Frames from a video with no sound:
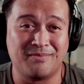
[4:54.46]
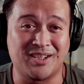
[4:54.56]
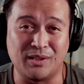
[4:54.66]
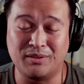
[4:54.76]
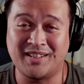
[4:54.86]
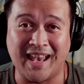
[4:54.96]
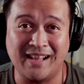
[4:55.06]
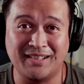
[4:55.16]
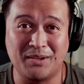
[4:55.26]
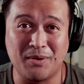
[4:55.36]
still
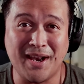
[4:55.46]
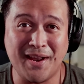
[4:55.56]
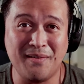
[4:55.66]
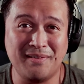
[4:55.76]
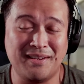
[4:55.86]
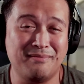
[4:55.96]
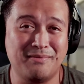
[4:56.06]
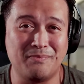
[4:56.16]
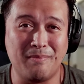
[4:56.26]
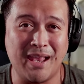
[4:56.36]
sailing around
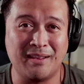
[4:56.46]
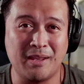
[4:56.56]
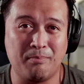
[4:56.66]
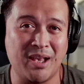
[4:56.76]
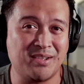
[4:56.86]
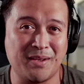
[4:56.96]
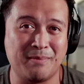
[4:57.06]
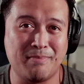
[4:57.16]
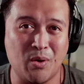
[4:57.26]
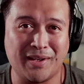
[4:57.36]
and making the best
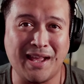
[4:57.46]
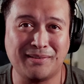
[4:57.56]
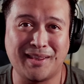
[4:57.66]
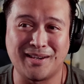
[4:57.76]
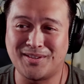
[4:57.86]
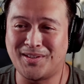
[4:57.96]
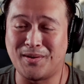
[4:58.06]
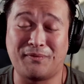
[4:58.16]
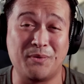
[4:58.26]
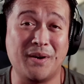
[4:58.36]
looking boat out there.
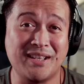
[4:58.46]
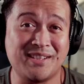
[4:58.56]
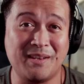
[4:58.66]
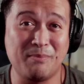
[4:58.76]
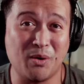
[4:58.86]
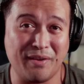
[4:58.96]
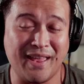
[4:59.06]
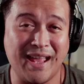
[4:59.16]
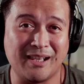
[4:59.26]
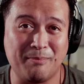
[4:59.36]
So if you want to see more of
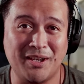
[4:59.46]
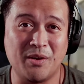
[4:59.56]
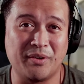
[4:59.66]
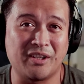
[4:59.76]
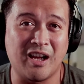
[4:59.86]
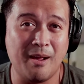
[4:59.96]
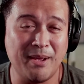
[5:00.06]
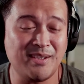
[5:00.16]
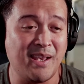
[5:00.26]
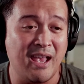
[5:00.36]
that, let me know in the
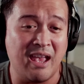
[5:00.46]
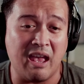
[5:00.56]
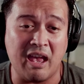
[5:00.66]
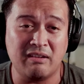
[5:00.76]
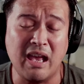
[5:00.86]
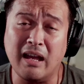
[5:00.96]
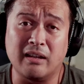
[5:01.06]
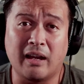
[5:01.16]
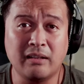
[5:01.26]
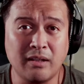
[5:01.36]
comments, and yeah,
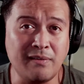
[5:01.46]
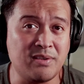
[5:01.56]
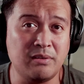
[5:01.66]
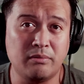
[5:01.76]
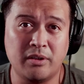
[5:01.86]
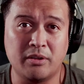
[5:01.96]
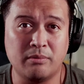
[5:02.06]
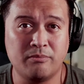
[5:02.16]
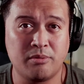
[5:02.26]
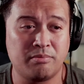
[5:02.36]
I'd love to, you
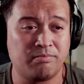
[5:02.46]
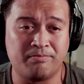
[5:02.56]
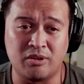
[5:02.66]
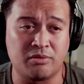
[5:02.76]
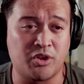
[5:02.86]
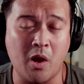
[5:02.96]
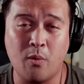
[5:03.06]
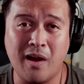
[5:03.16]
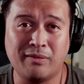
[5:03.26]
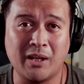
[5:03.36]
know, just
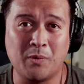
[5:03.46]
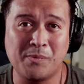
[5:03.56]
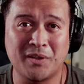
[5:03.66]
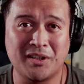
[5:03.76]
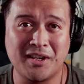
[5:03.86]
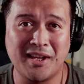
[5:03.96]
show off, like, what we're